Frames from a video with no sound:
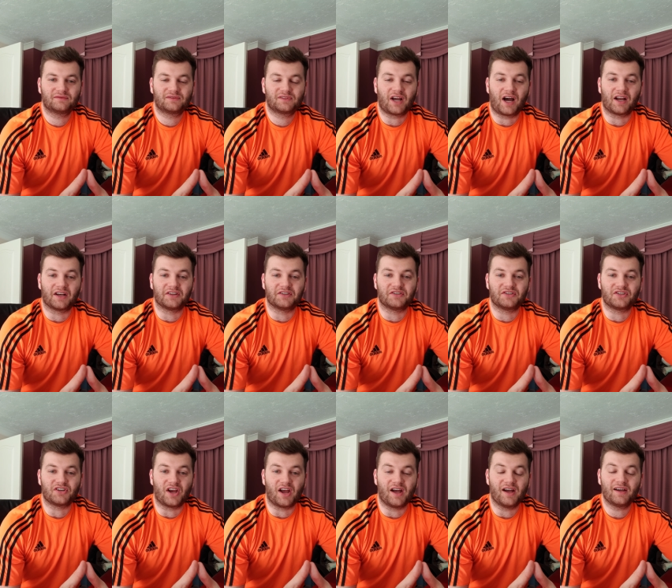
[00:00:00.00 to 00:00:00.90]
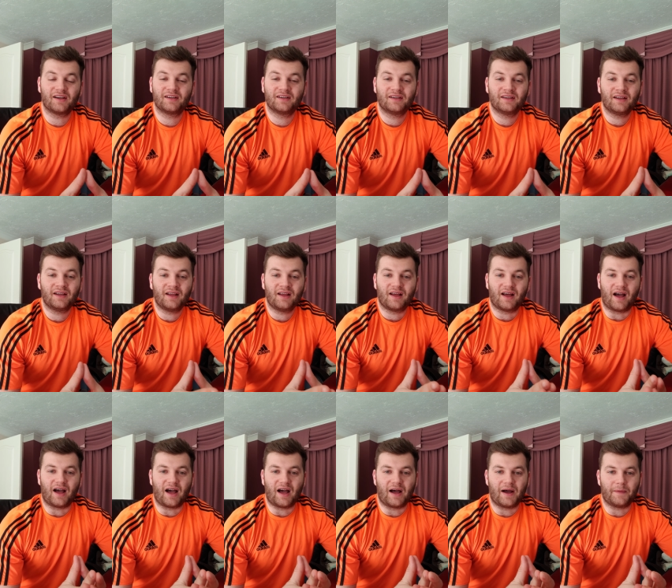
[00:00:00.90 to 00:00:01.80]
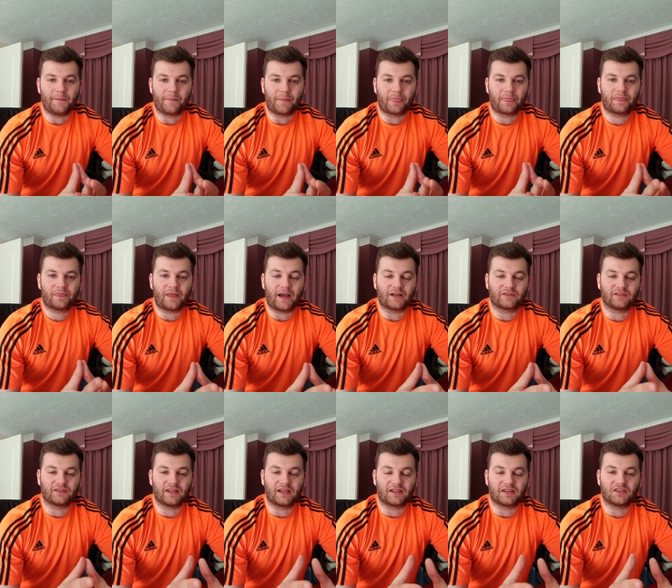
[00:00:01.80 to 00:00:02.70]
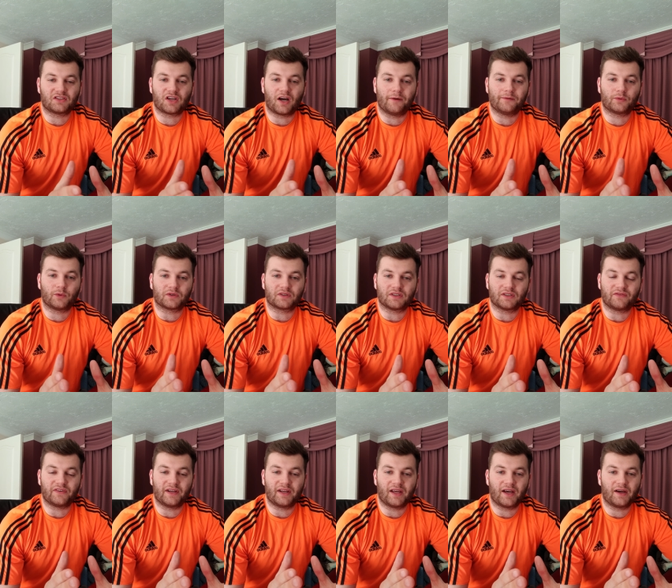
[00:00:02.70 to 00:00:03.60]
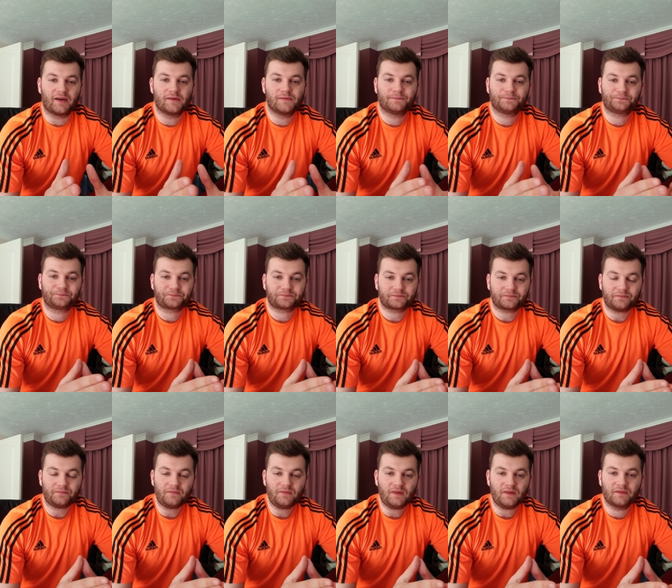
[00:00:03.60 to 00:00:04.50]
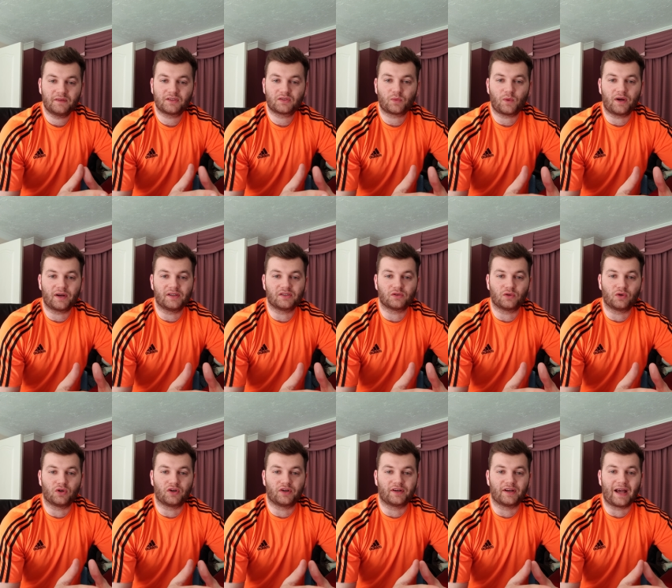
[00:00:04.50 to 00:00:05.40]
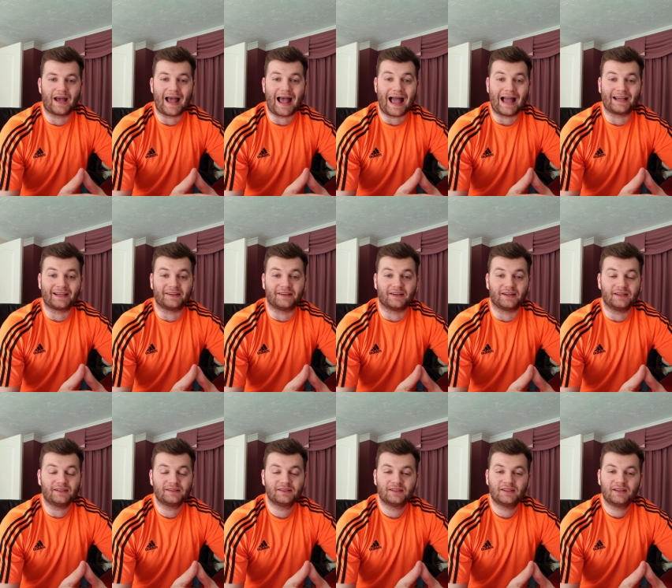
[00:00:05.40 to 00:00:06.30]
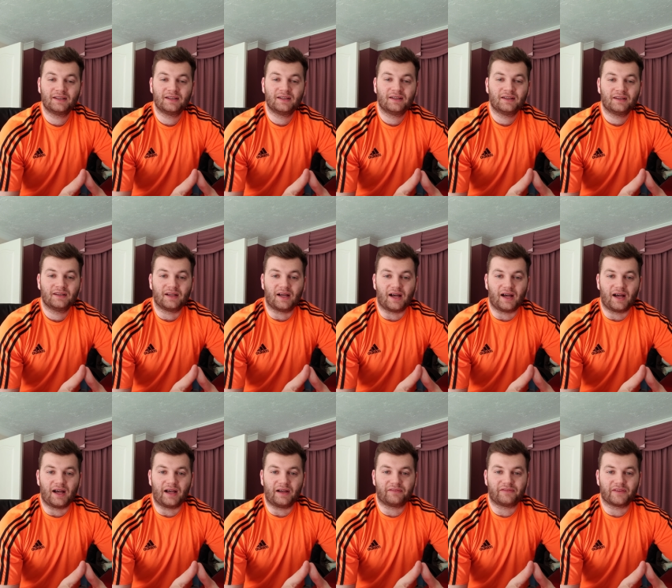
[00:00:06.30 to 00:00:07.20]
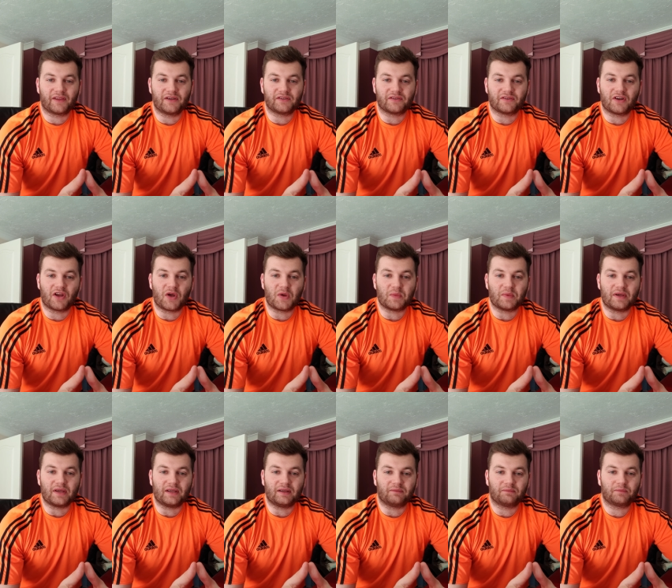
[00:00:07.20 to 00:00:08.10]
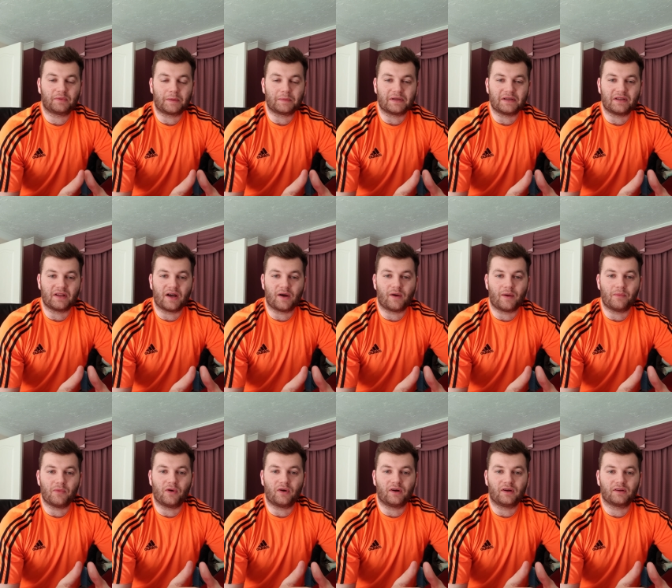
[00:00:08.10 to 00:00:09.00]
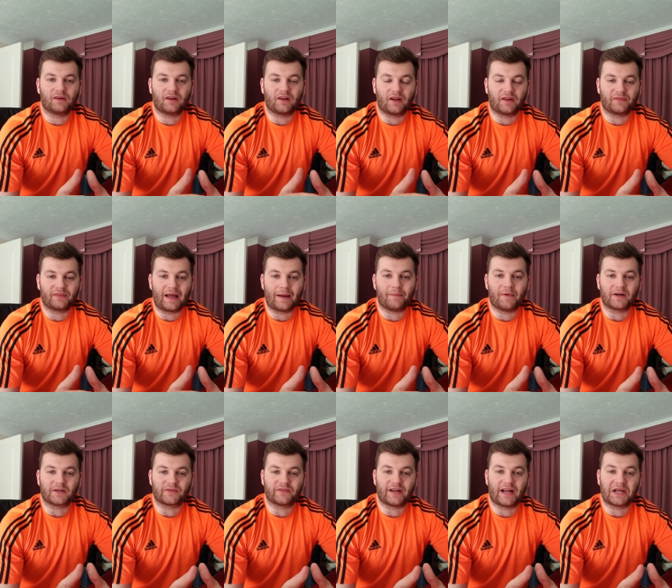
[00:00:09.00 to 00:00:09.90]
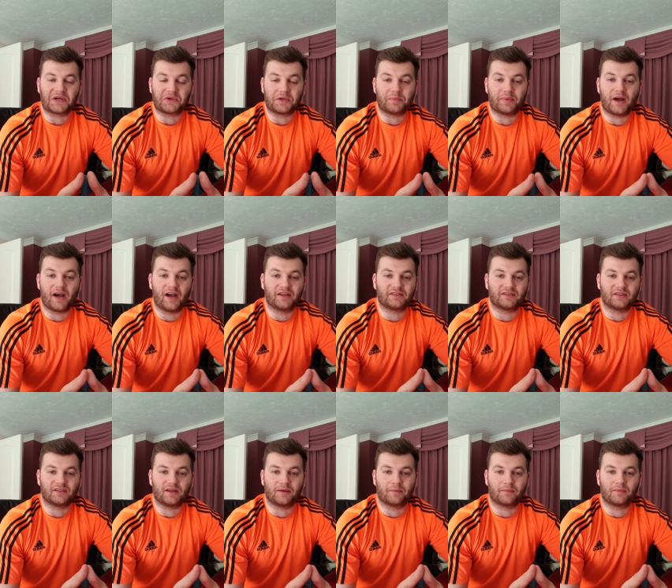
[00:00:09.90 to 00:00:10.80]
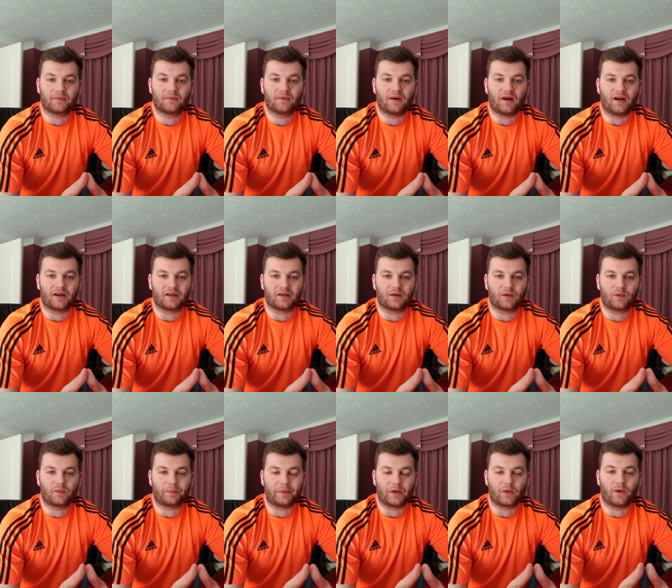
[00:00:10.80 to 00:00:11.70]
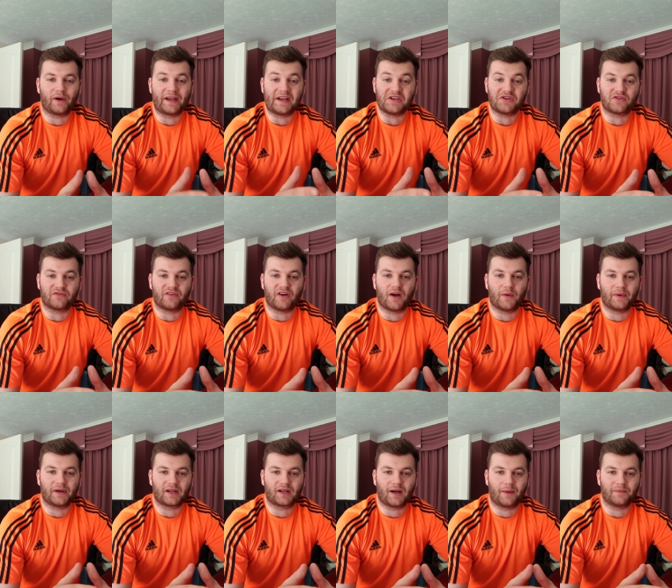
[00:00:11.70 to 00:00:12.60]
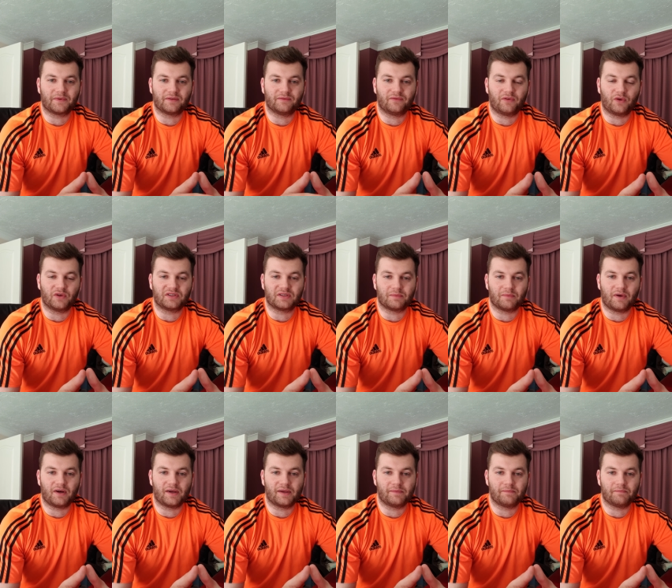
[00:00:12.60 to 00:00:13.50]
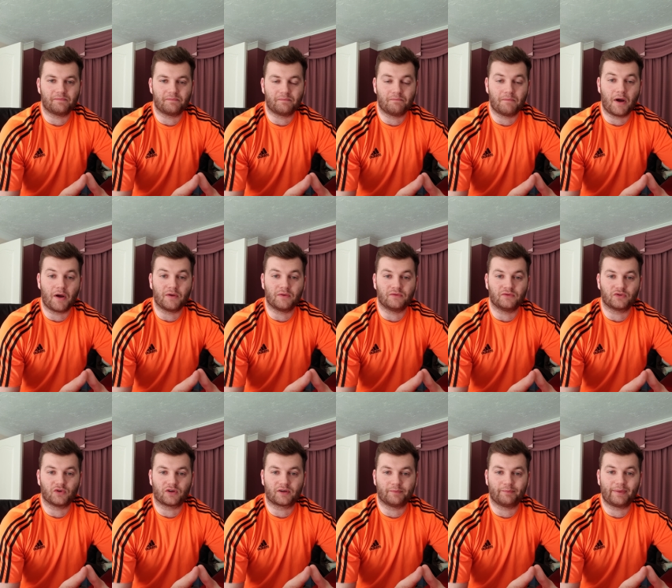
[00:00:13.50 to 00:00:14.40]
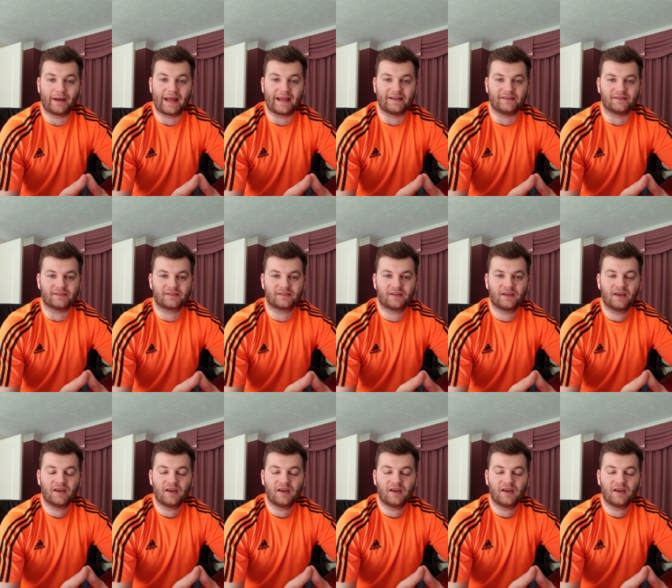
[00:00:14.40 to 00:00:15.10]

coloured shirt. Um, thanks for taking the time to watch this video. This one is all on anger. Uh, for those that know me, probably know I'm not like that much of an angry person. I'm I can be quite introvert when it comes to voicing my moans or complaints.